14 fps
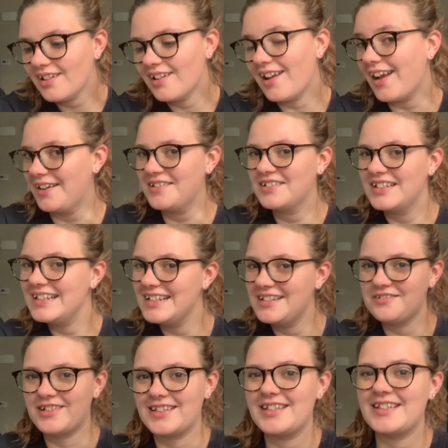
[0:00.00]
I need to
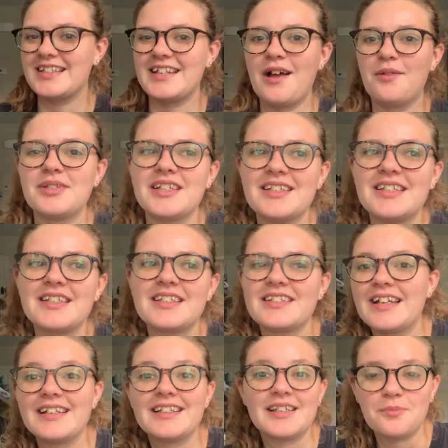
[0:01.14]
write the synopsis
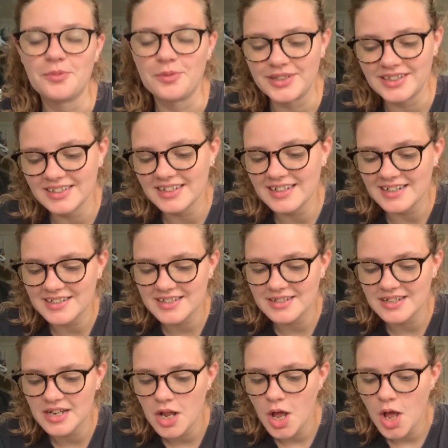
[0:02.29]
at some point in the next
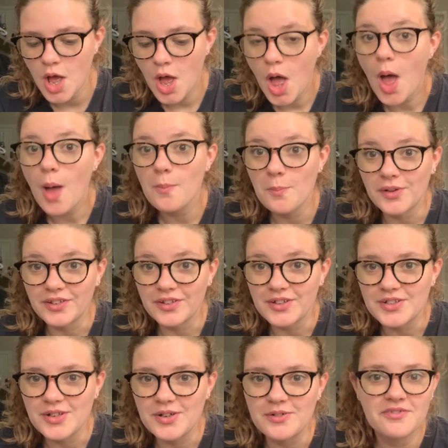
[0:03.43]
month or
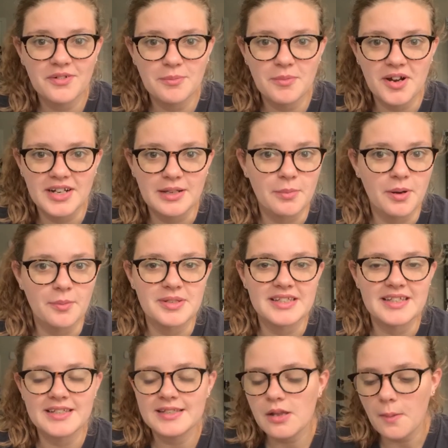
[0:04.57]
so for marketing
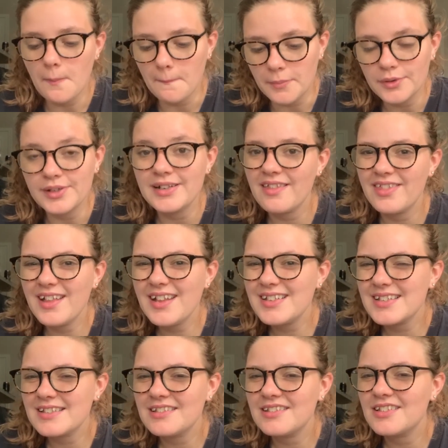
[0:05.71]
purposes, but
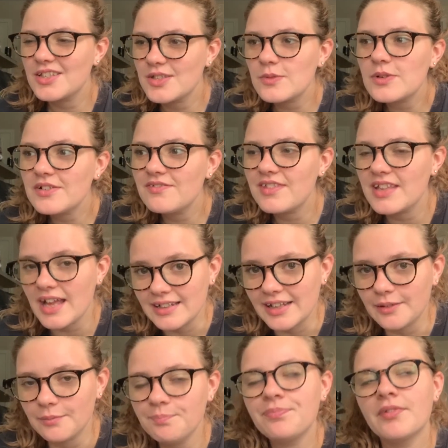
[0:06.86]
that's sort of the idea.
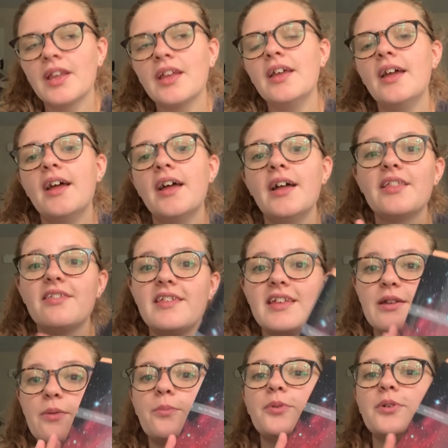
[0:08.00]

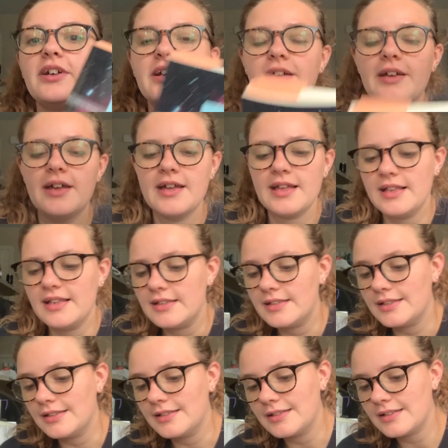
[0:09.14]
The book
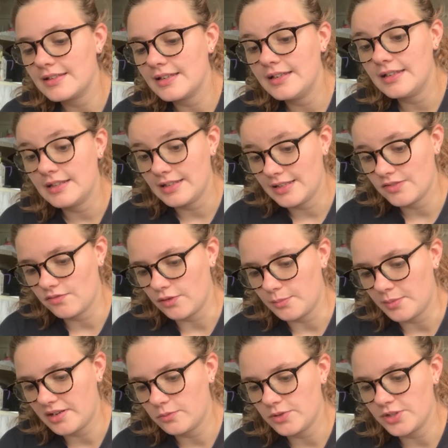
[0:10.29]
is in this
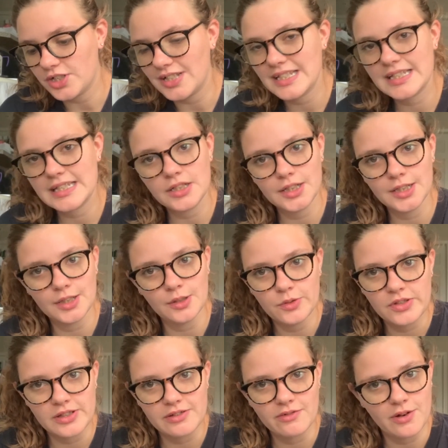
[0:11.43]
format, which it's still
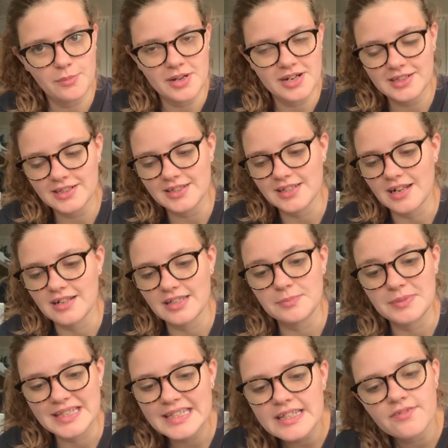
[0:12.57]
loosely formatted. It's not
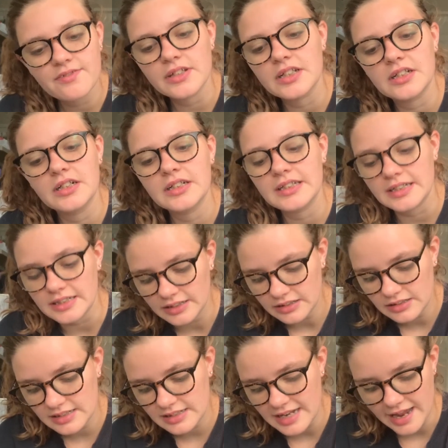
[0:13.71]
specifically
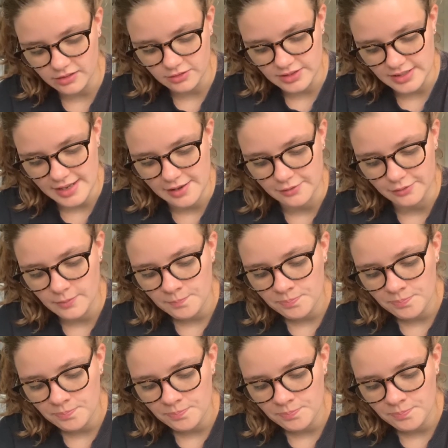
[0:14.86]
tailored down